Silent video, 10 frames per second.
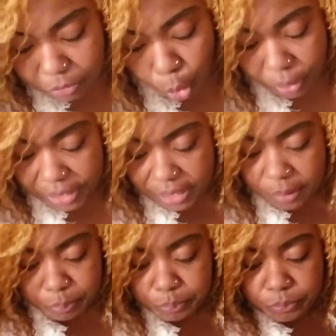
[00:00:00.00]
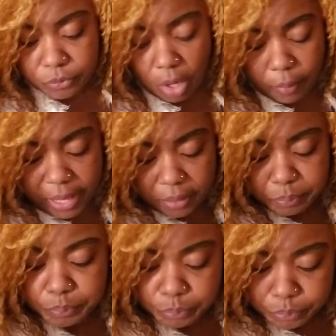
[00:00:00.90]
Or he, all right?
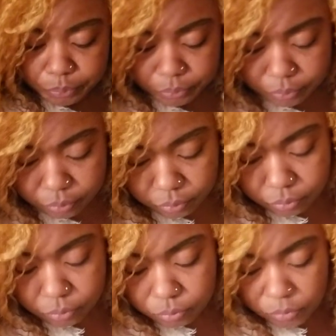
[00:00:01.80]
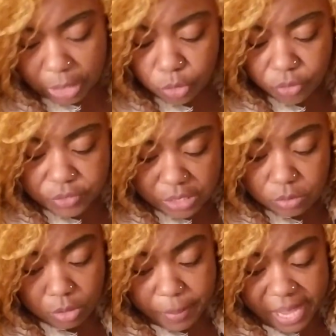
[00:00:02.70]
I don't know if
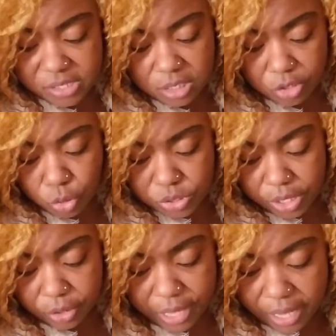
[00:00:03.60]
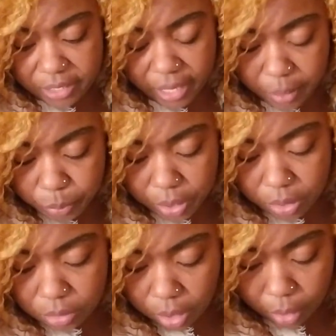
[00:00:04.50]
that the masculine knows that or not yet, but
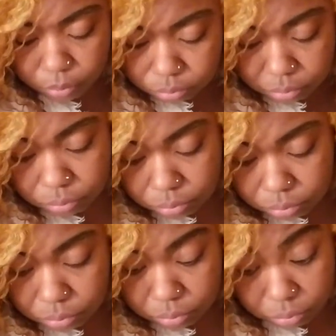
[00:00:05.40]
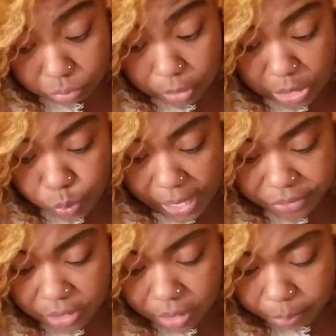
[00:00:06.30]
that's what I
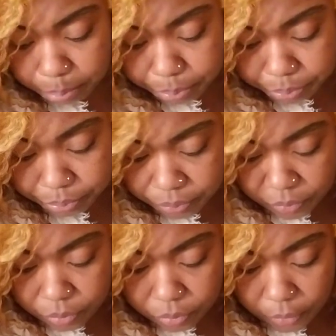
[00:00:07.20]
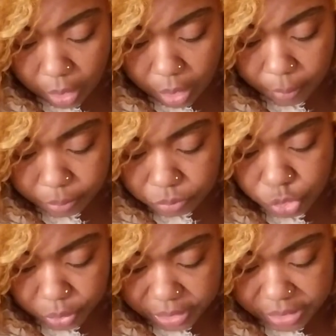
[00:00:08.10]
think.
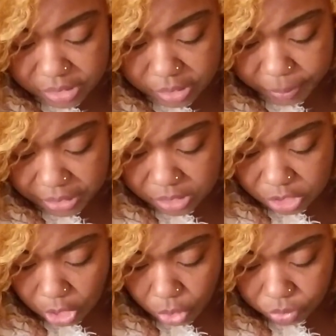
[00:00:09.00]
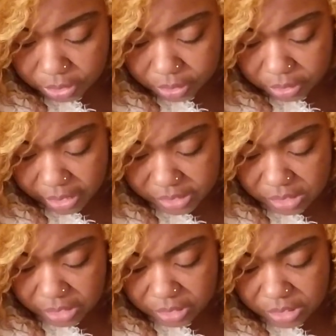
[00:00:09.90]
So again, sipping it slowly, lest
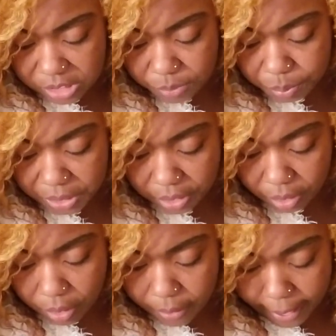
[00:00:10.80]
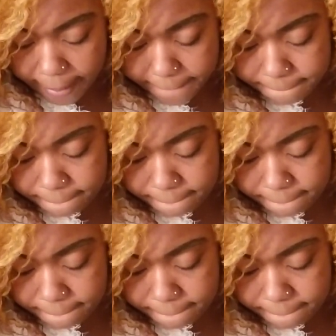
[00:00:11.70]
it disappear, okay?